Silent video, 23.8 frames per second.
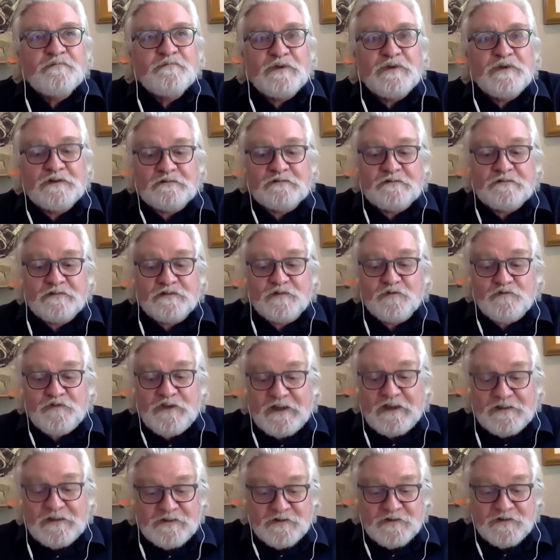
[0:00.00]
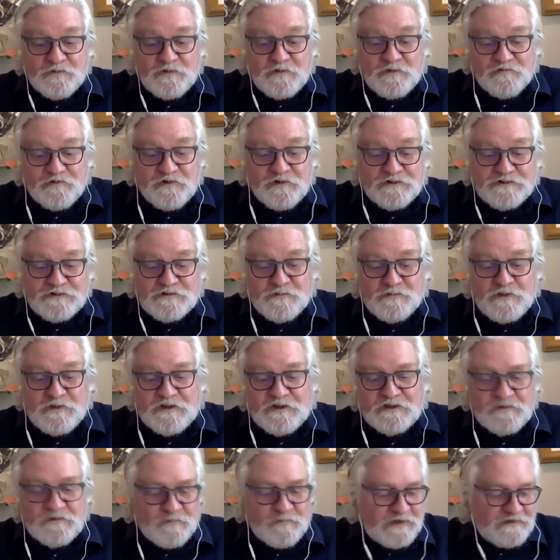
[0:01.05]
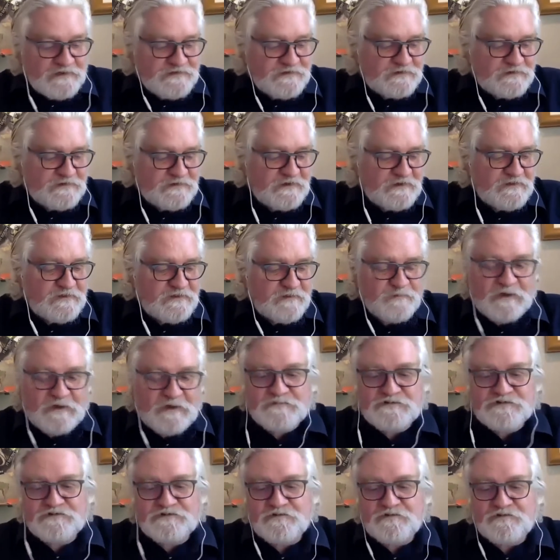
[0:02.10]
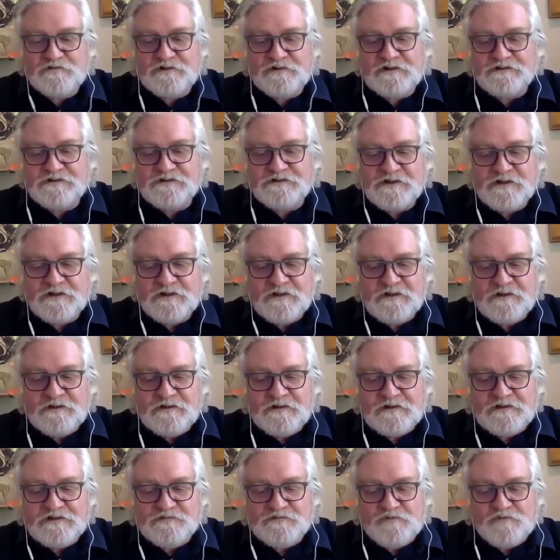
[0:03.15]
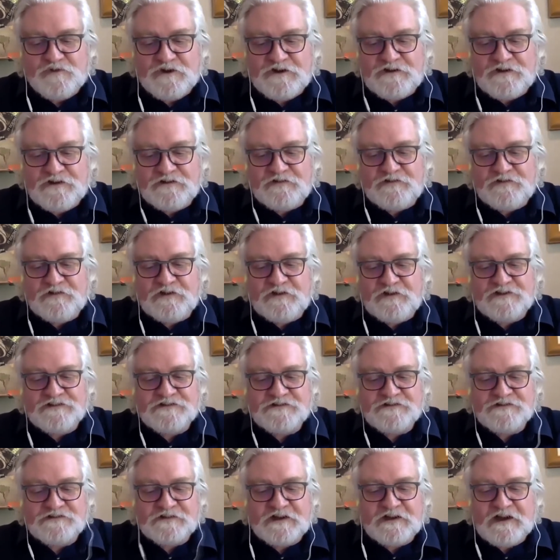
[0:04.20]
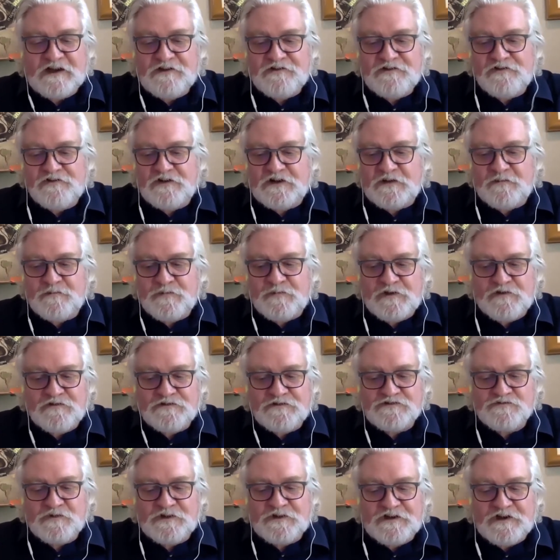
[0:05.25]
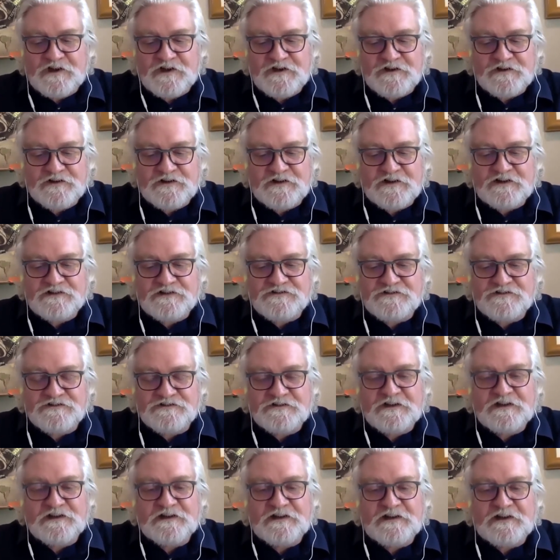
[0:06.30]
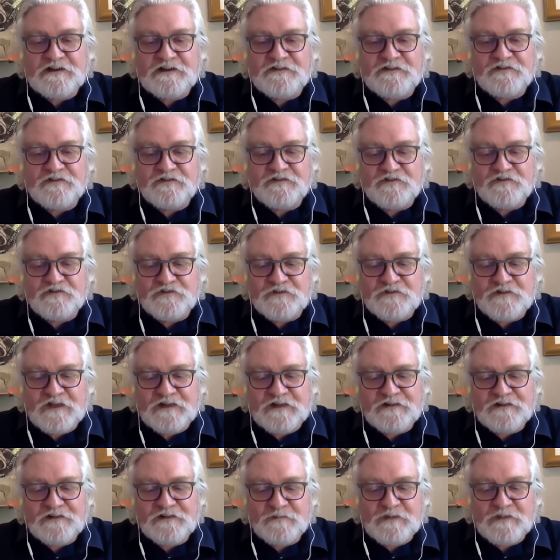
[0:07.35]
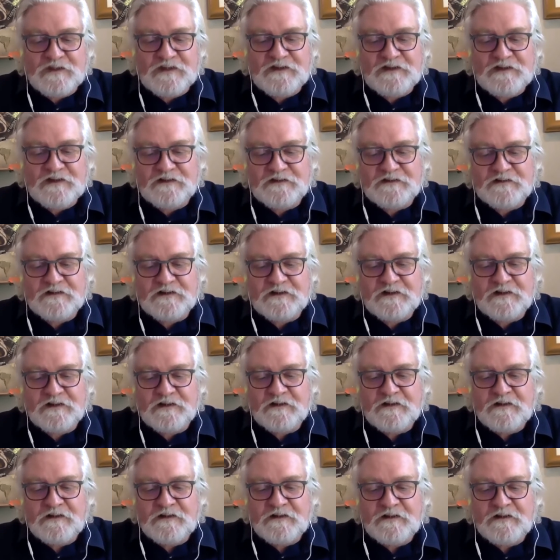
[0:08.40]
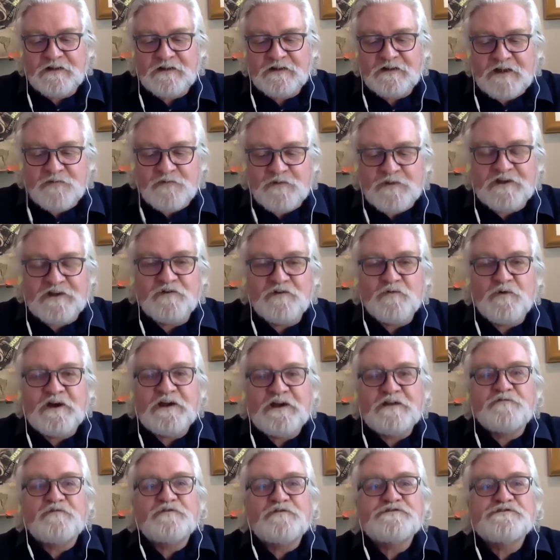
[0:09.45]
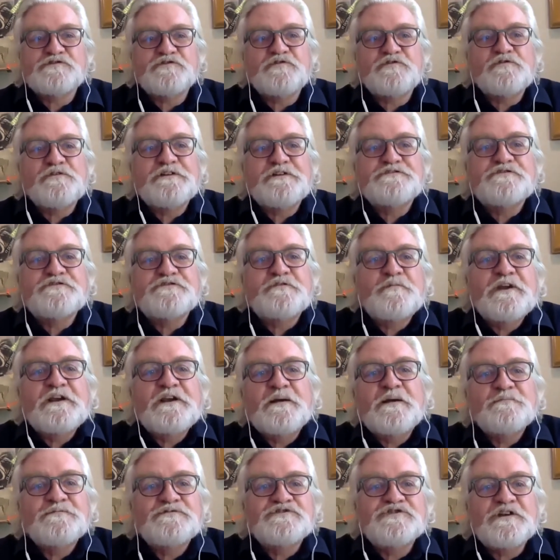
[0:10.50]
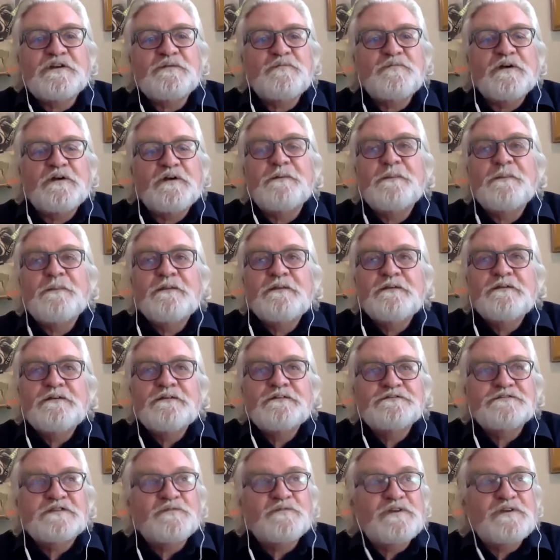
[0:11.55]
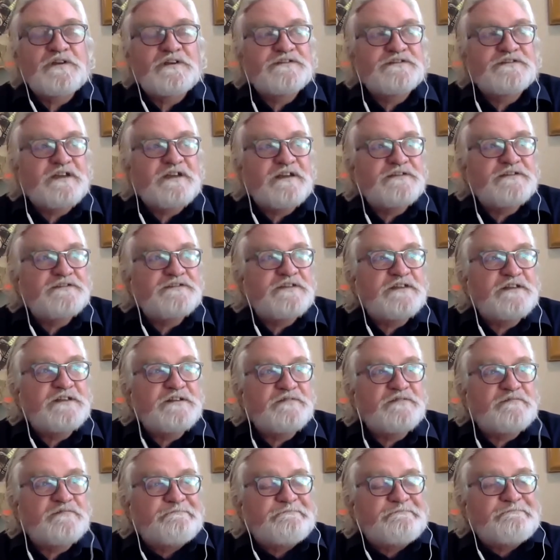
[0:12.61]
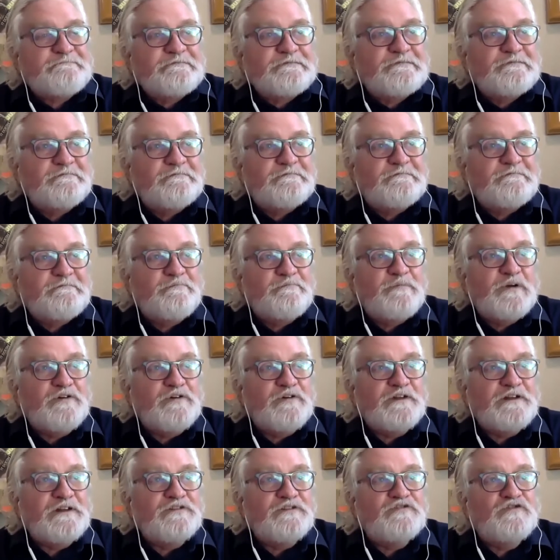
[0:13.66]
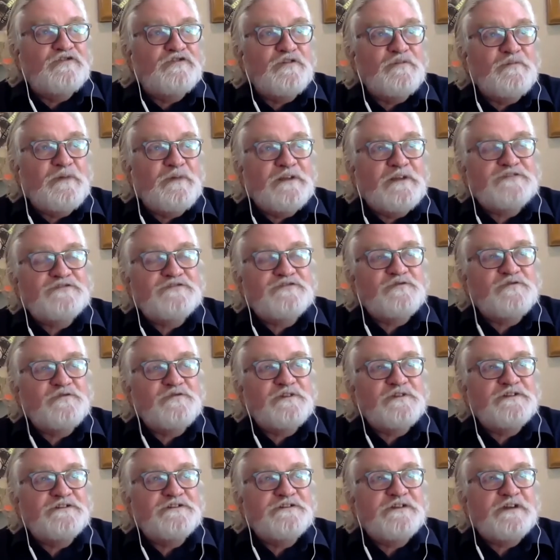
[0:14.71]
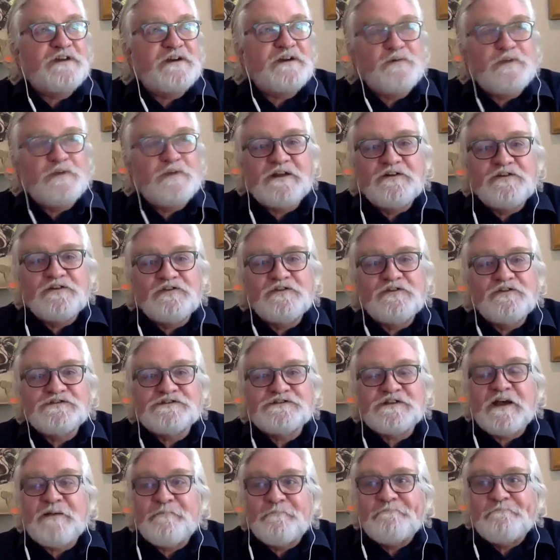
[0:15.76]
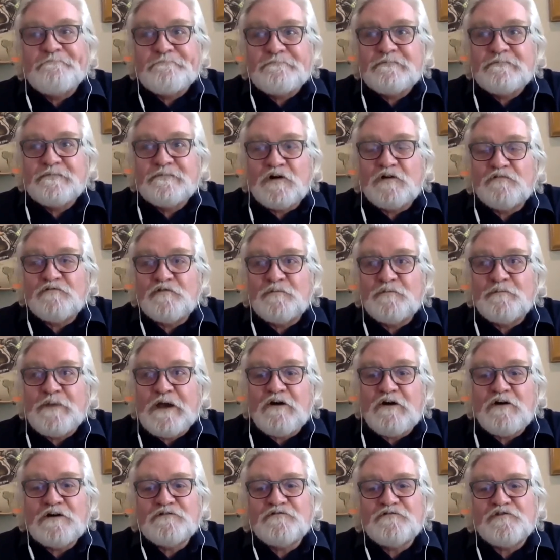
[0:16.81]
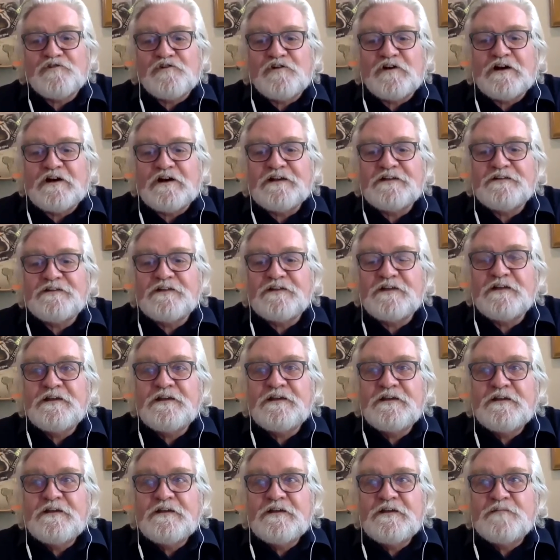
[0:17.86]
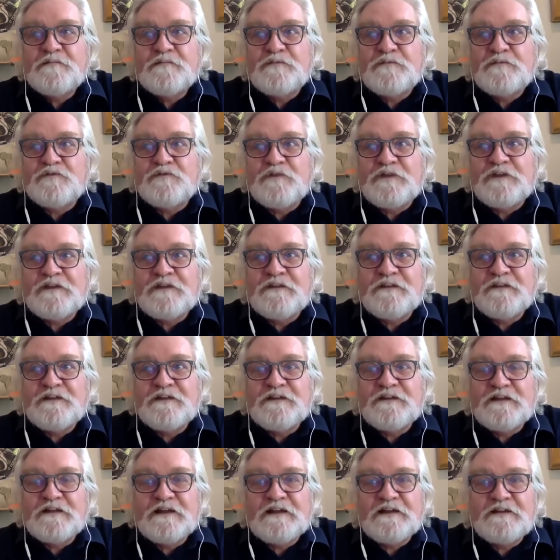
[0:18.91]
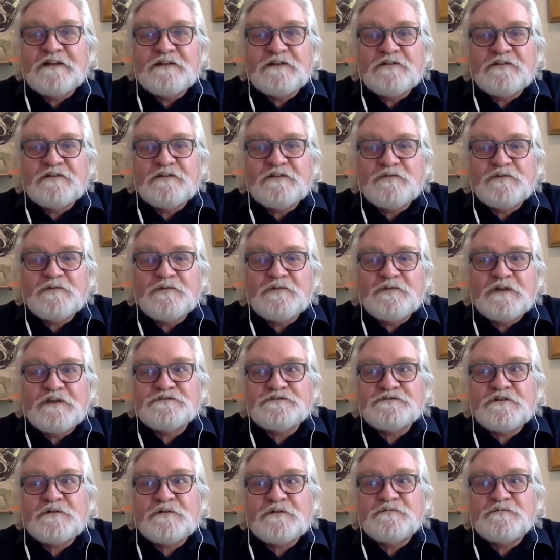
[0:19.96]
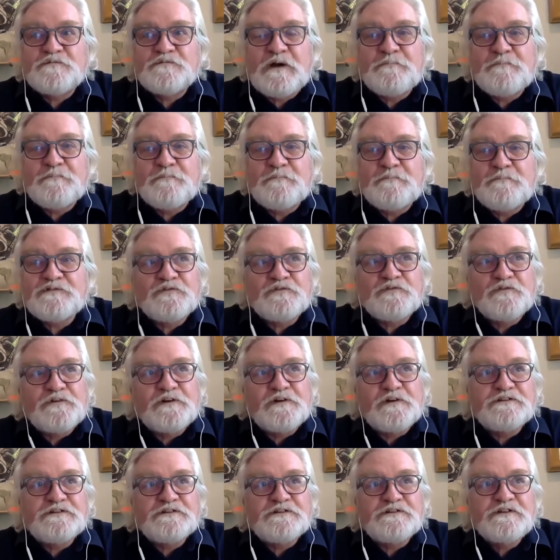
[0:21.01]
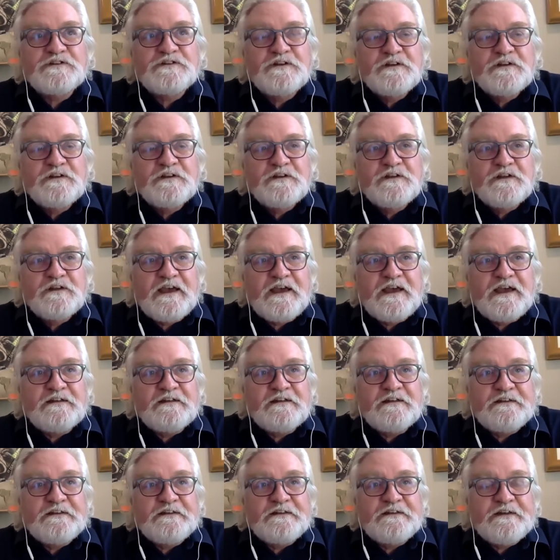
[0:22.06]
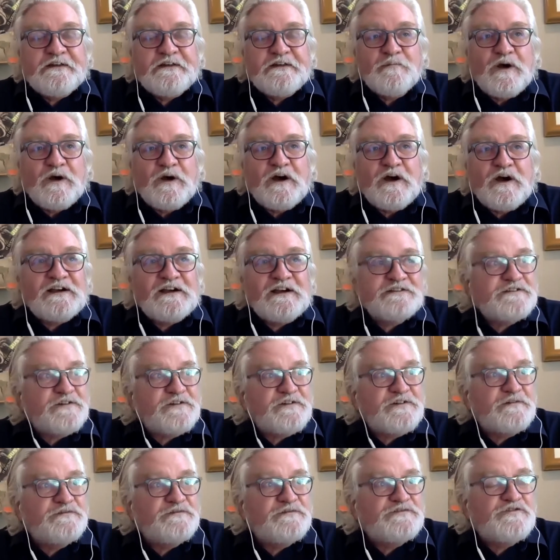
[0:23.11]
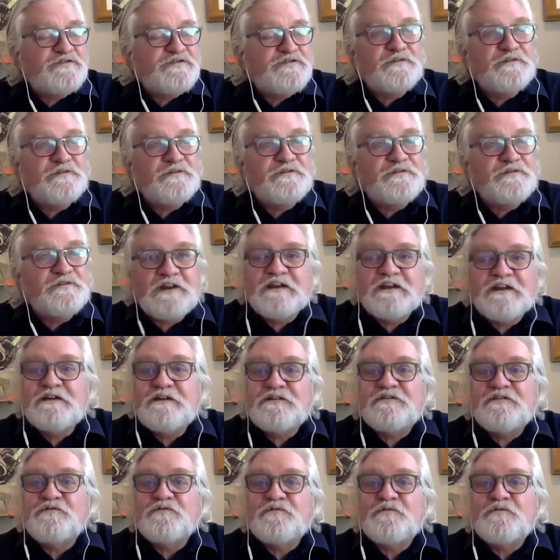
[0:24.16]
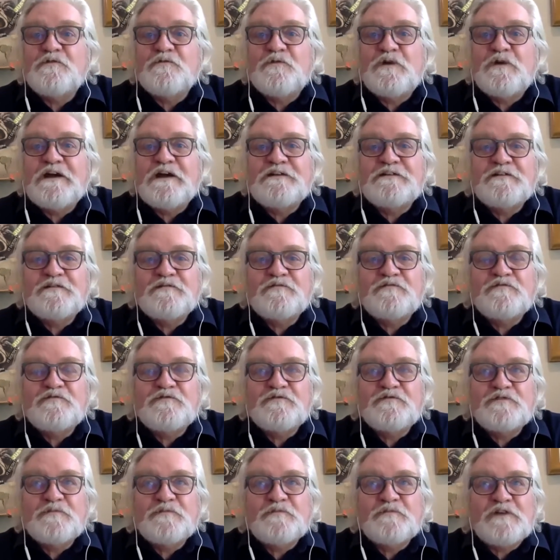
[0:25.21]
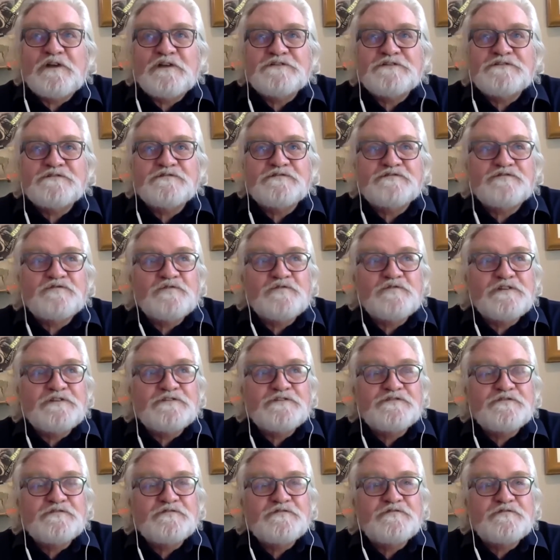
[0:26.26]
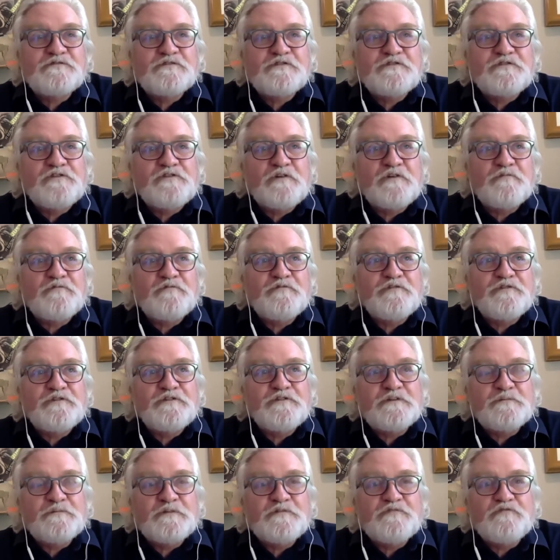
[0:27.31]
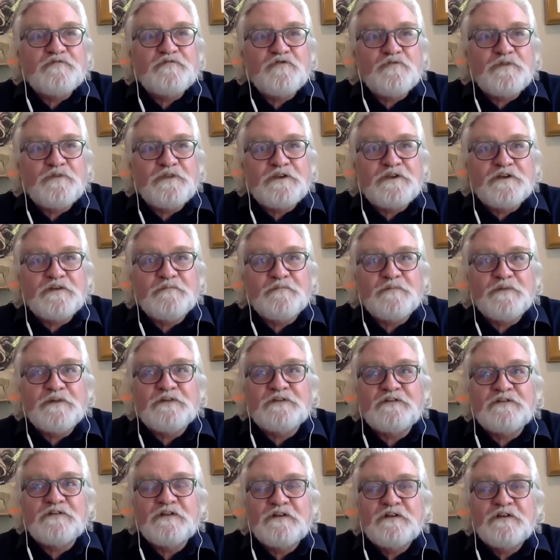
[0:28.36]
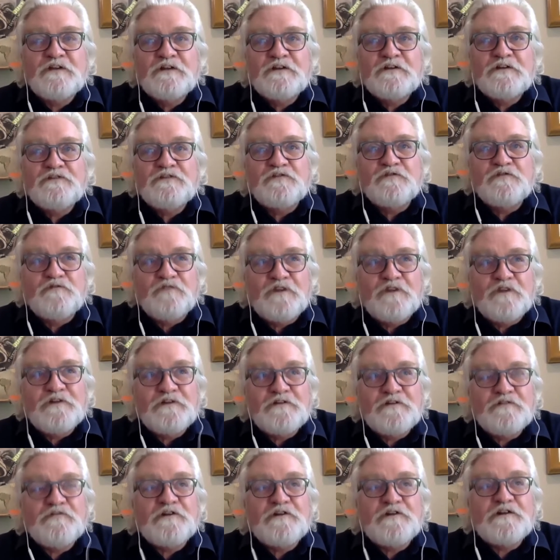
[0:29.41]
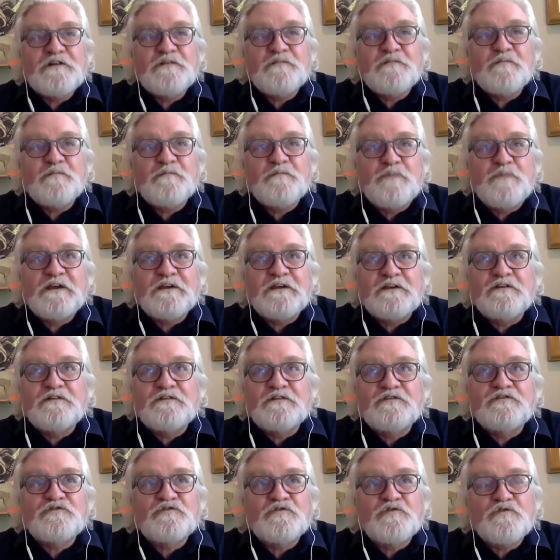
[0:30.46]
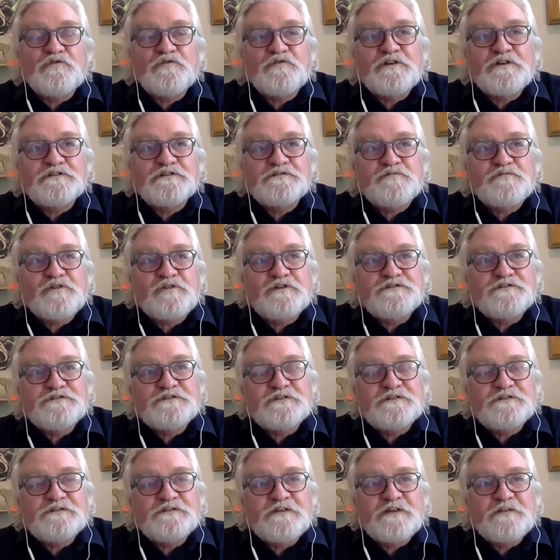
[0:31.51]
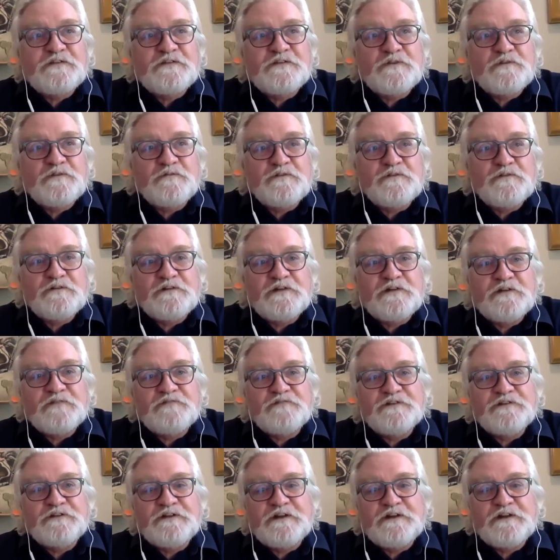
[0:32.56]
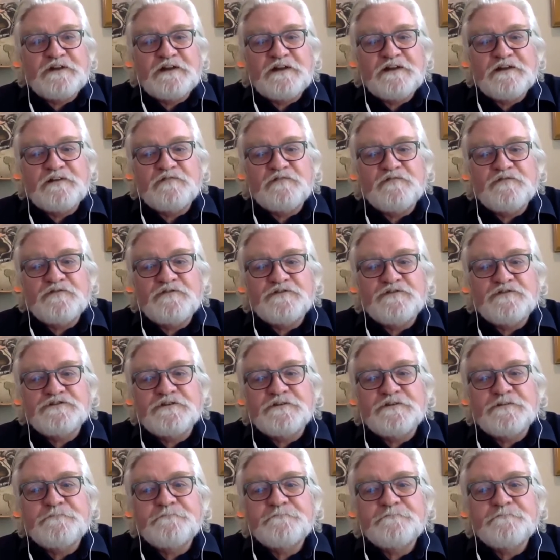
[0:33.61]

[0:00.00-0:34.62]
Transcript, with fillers: But the fact that we've got spare capacity in the pump storage is brilliant to us as a country because we don't necessarily need to do that immediately and we can wait for storage to become cheaper. So we can say instead of building too much storage now, we can do some of a power variety, but we can then link it with the Eskom's pump storage and uh, buy ourselves two or three years waiting for the price of storage to, to drop further before we commit to very, very big storage projects that we will definitely need in future.